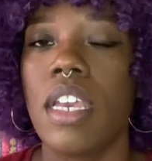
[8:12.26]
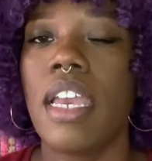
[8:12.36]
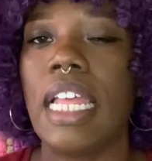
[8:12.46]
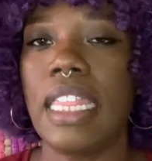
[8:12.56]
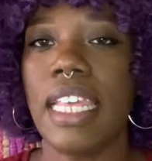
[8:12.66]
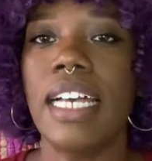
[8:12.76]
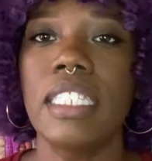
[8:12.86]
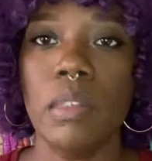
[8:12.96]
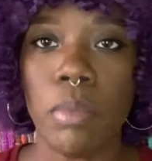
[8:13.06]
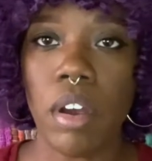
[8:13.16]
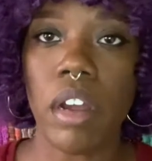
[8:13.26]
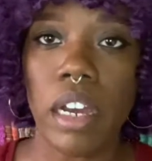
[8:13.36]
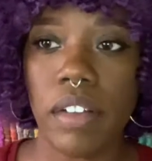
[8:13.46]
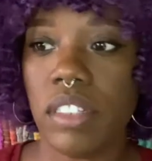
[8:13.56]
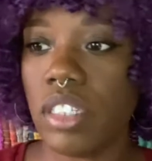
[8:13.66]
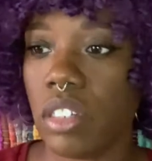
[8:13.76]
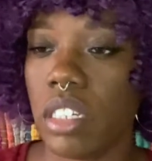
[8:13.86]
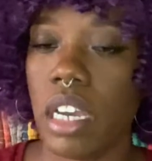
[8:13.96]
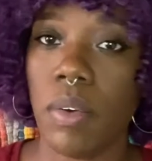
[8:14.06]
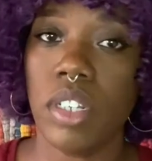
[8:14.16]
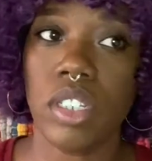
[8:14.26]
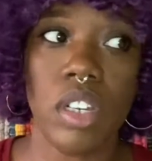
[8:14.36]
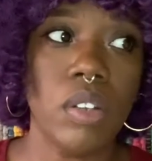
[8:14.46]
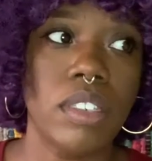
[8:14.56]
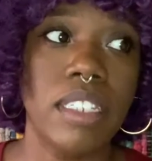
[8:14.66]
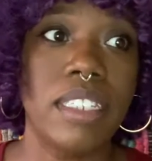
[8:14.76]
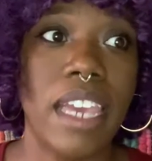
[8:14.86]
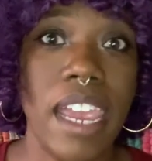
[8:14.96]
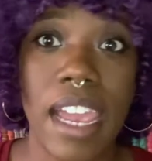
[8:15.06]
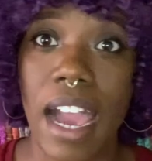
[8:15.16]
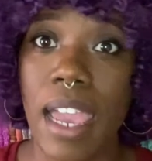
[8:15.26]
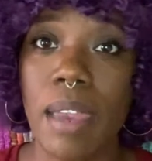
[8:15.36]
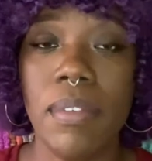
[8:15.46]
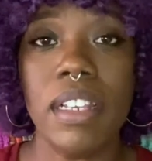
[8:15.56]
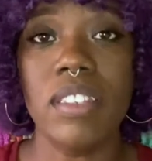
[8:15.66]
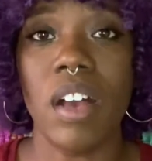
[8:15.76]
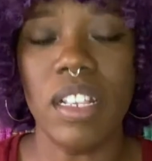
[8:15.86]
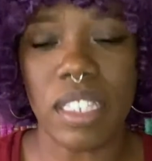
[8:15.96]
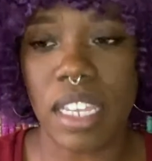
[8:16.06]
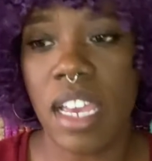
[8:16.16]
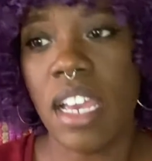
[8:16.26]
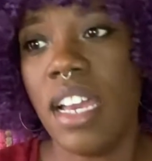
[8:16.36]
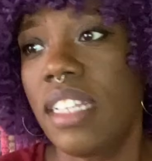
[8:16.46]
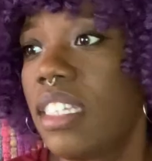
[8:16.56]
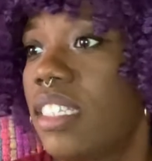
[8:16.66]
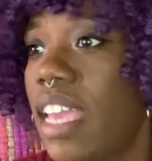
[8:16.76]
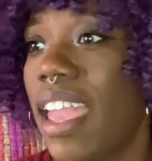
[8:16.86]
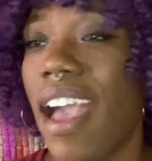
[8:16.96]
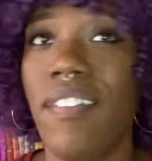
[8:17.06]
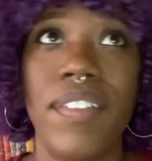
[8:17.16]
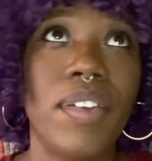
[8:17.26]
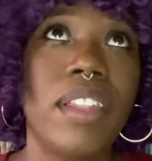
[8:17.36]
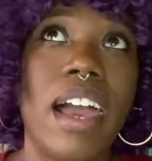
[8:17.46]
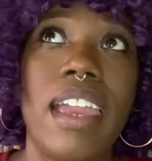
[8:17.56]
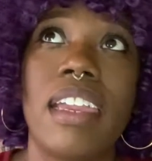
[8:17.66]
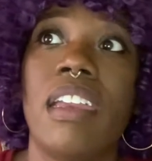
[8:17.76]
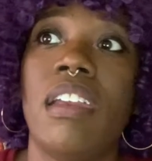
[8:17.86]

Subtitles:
and that's the part of this journey I want to show. Today I am exhausted. Today I feel like,